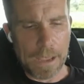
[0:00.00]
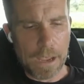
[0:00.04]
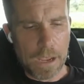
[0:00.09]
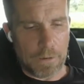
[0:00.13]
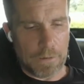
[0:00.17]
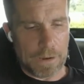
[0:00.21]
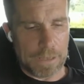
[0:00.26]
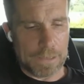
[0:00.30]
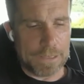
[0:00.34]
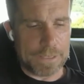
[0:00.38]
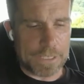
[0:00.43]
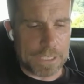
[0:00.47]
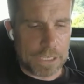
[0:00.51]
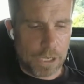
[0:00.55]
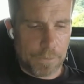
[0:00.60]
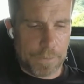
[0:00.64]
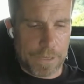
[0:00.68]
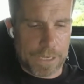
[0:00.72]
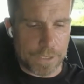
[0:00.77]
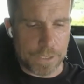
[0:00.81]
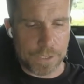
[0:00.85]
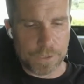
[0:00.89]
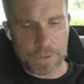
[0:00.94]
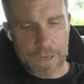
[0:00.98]
All right, let's go
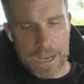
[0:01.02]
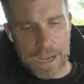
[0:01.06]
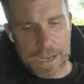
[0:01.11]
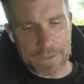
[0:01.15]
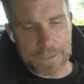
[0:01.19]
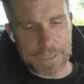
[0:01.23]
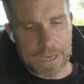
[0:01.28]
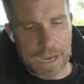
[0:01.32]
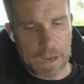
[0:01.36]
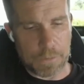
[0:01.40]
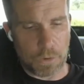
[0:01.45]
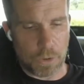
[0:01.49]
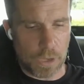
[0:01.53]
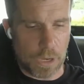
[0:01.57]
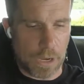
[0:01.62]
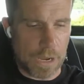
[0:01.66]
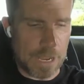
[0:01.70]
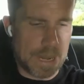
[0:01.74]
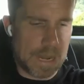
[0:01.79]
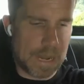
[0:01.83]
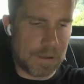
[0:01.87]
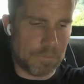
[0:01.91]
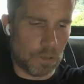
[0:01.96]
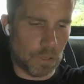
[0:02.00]
back to our table though
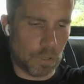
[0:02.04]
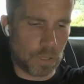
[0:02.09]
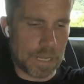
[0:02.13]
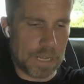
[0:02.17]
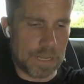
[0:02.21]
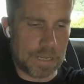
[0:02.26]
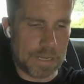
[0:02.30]
and have a look